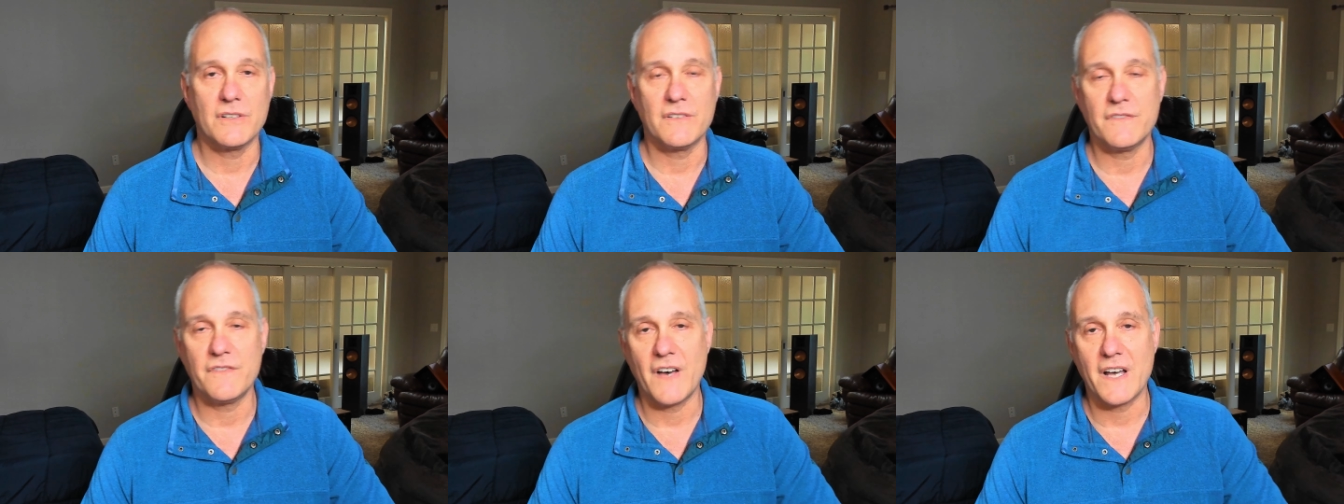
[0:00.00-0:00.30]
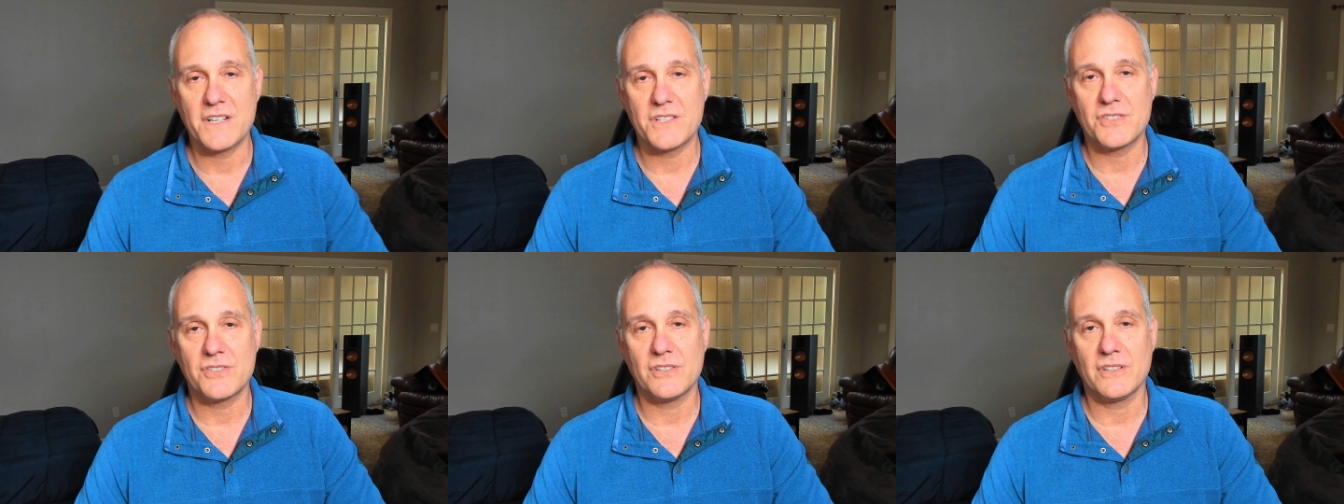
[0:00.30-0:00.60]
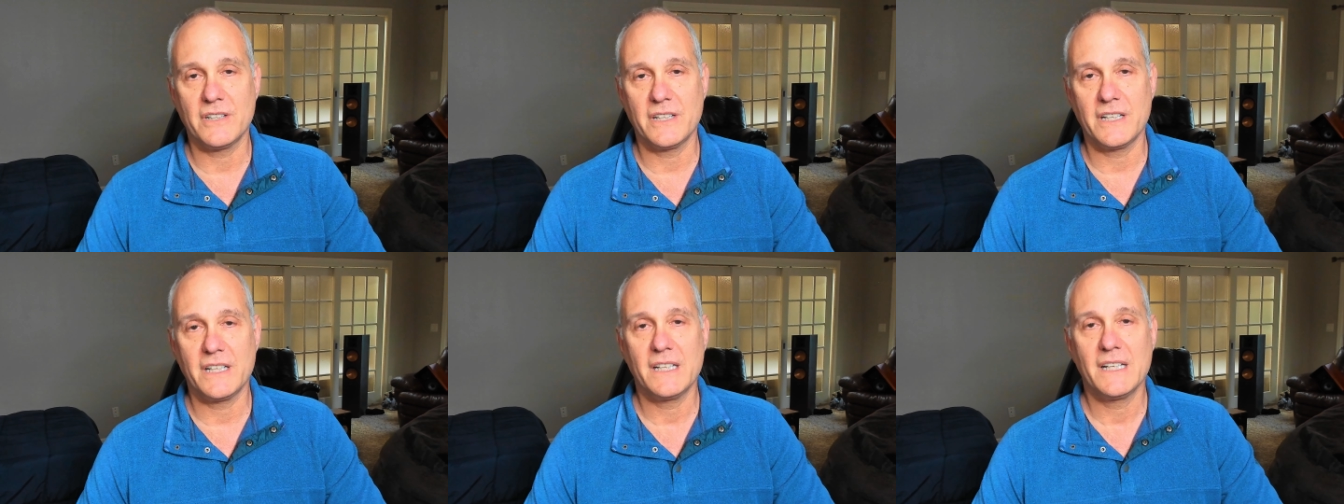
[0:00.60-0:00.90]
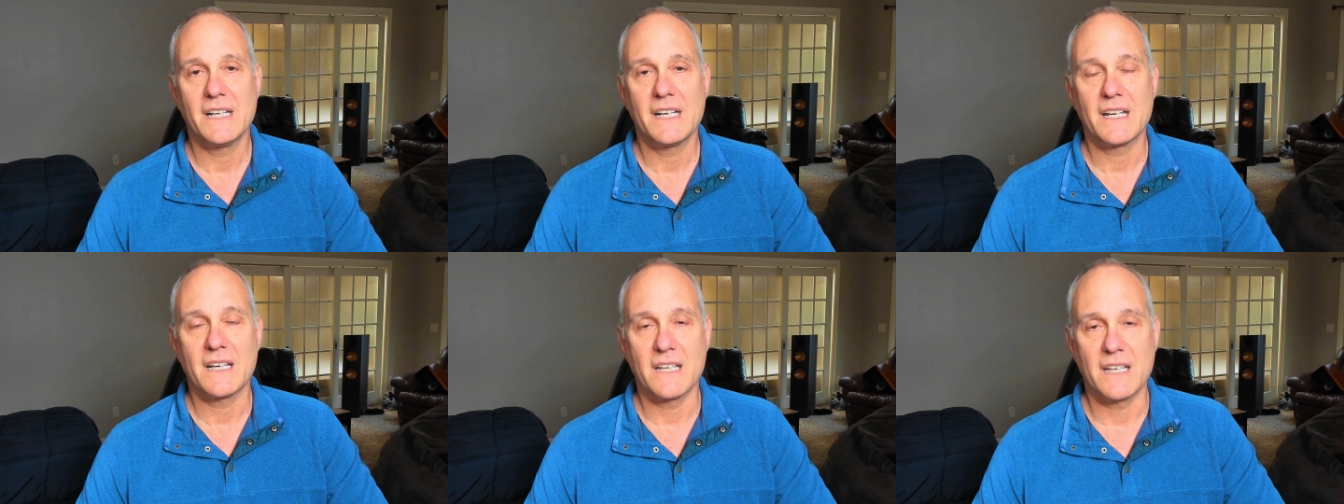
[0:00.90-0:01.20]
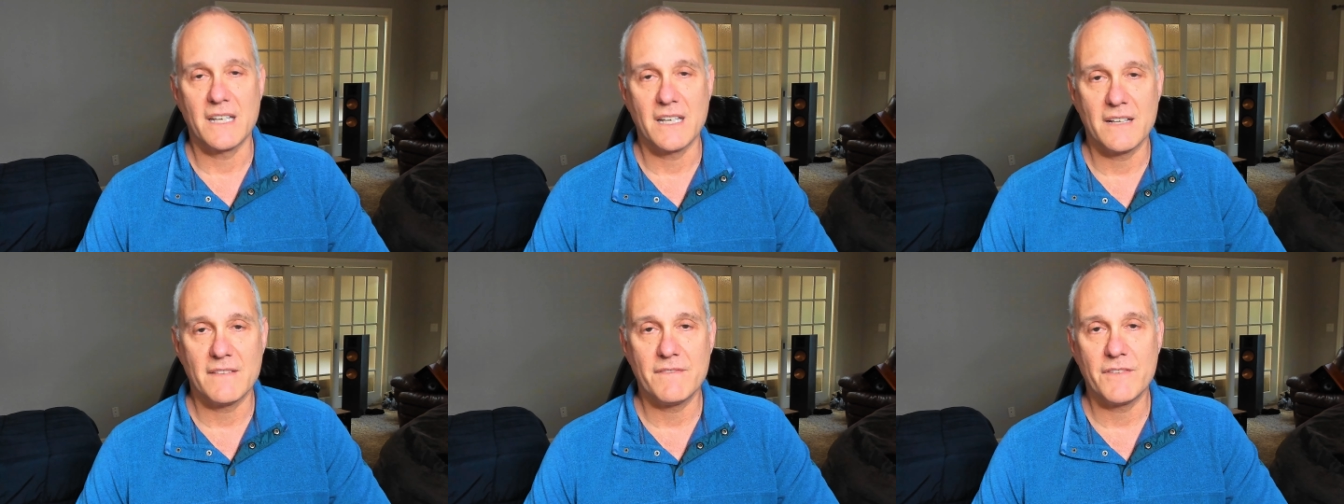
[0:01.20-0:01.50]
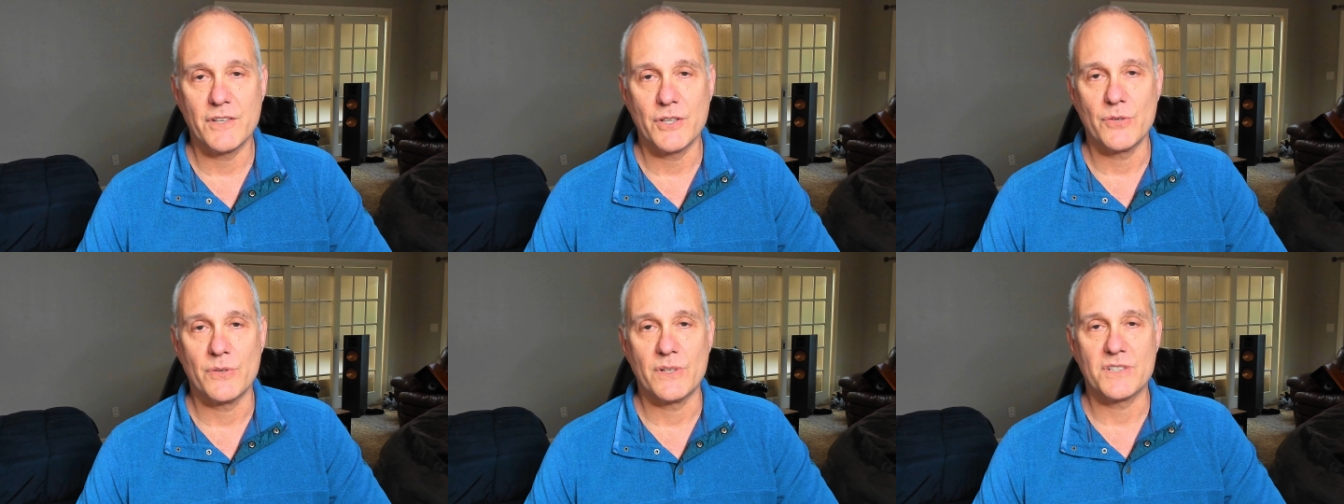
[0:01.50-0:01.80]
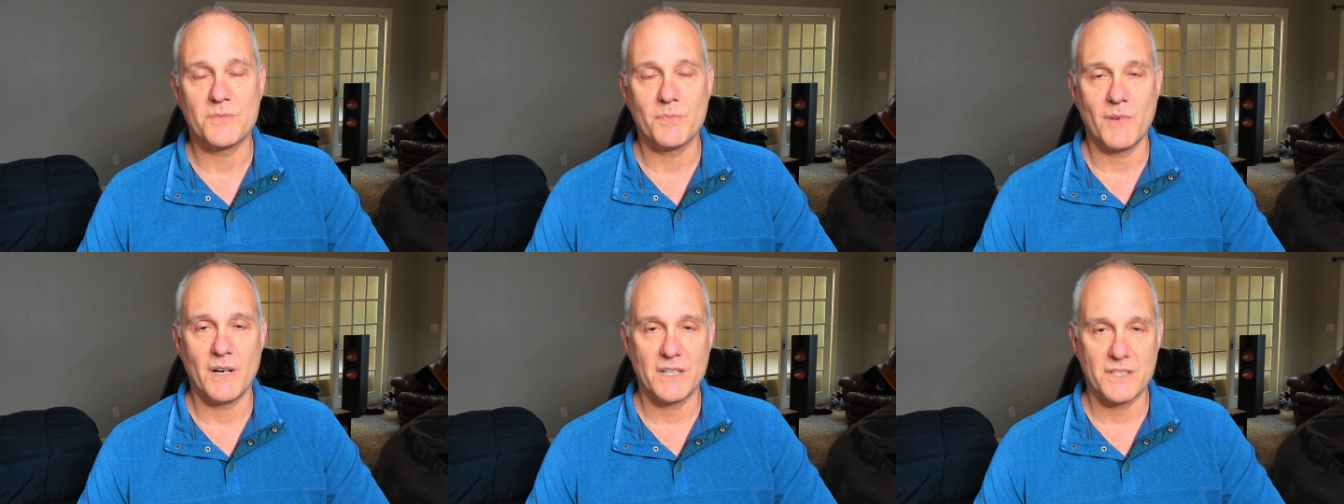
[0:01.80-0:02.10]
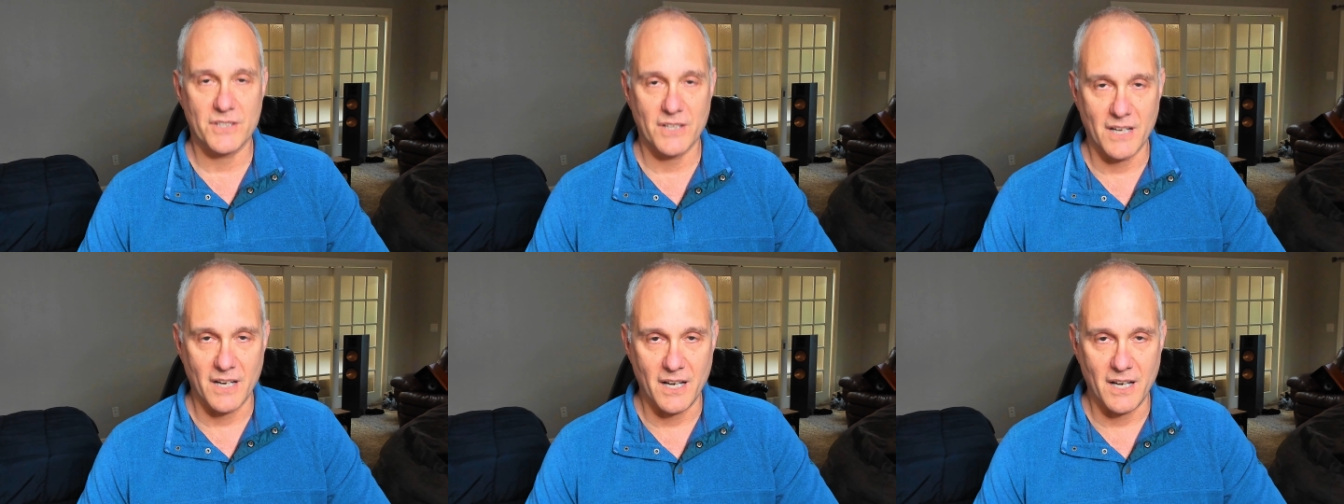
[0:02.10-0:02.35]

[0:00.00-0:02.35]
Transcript: eventually give you as much